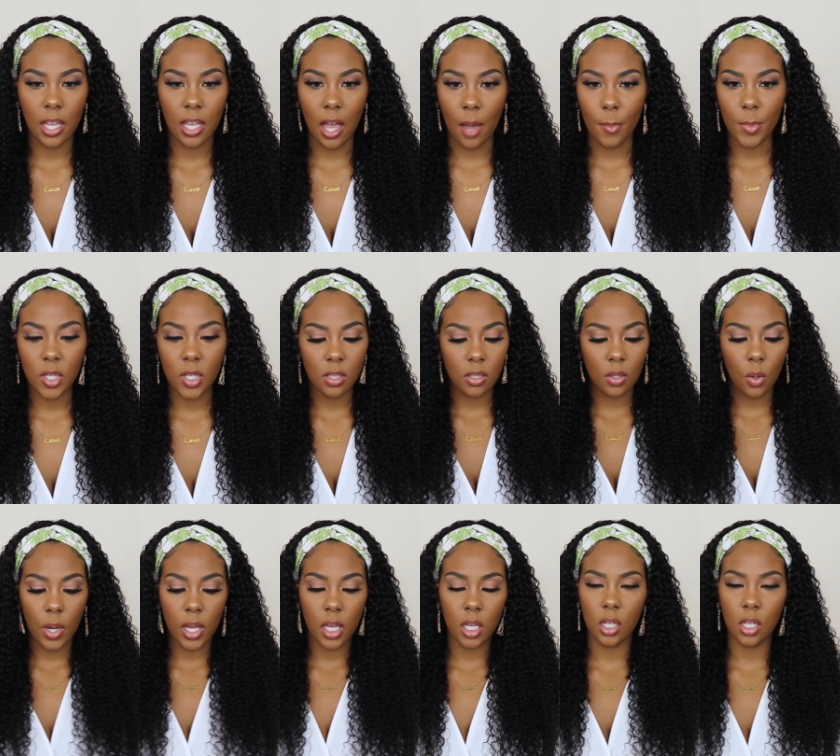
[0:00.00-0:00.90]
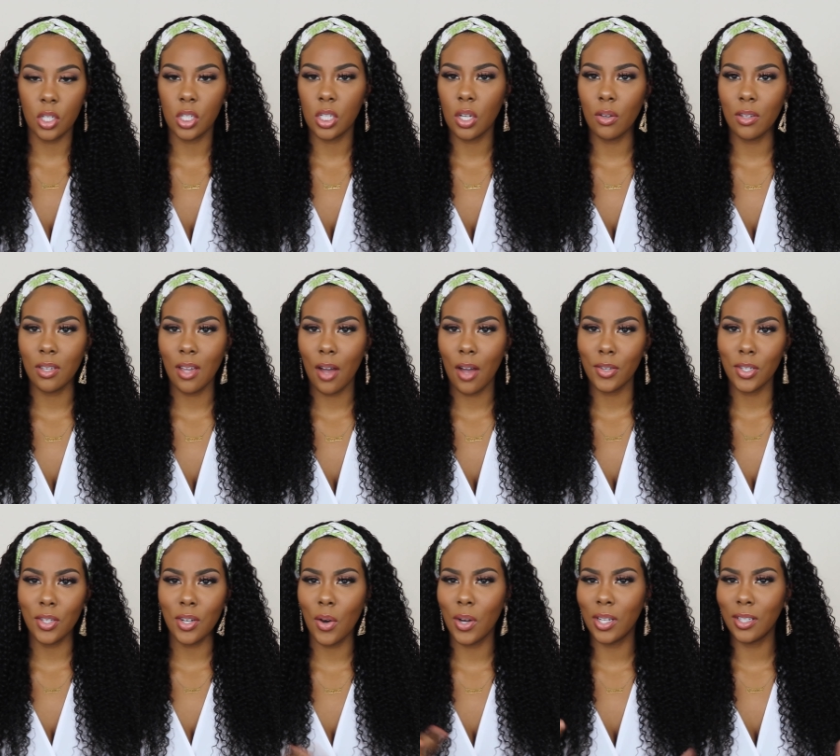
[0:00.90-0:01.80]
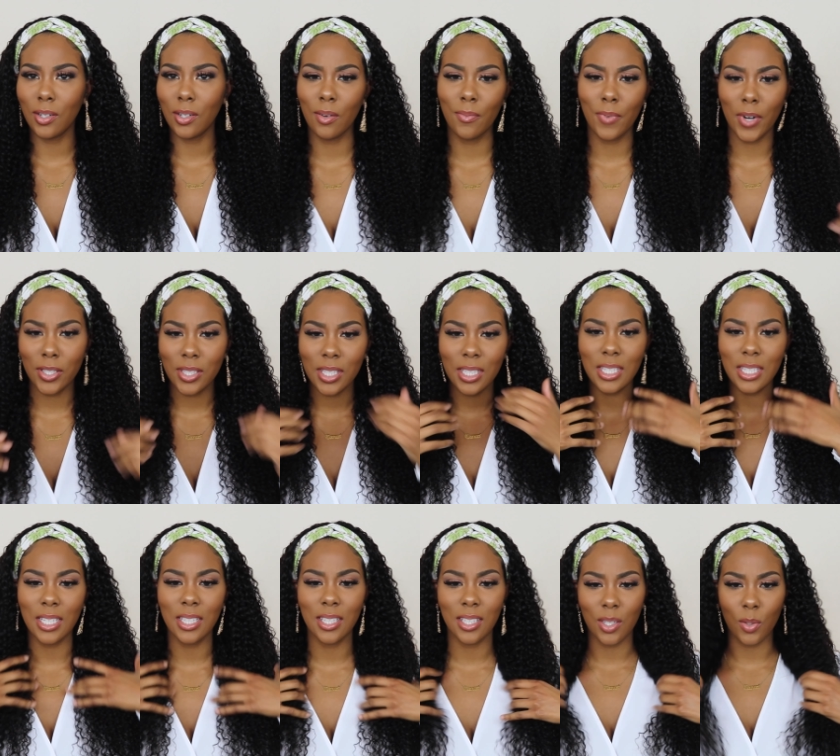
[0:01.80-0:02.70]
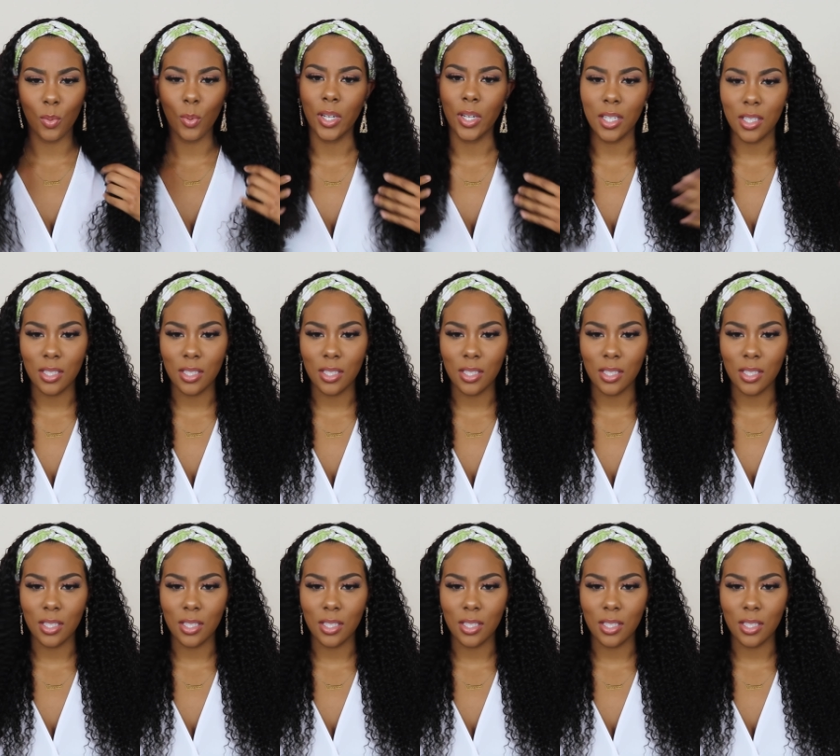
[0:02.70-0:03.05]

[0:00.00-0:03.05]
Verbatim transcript: I'm gonna just go ahead and show y'all, you know, a little versatility with it.